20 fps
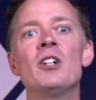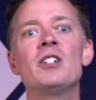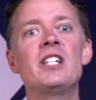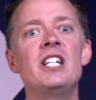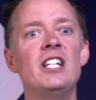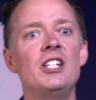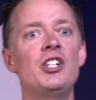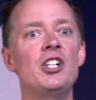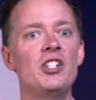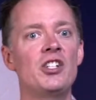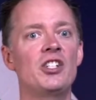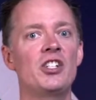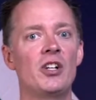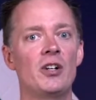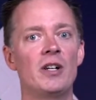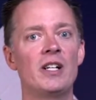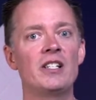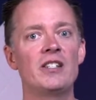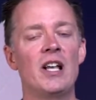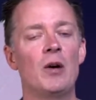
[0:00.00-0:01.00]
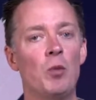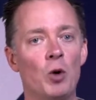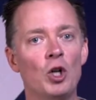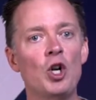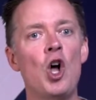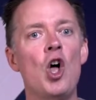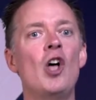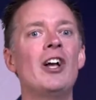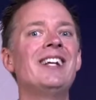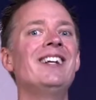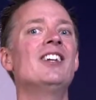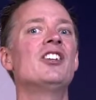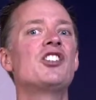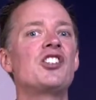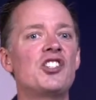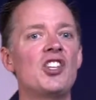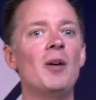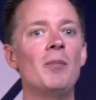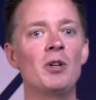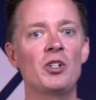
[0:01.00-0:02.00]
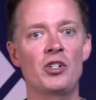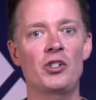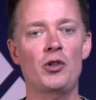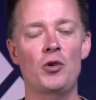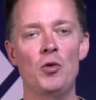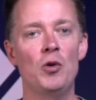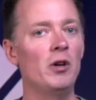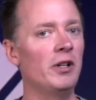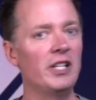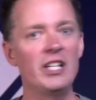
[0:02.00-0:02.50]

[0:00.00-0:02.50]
teaching series that we're calling Summer School,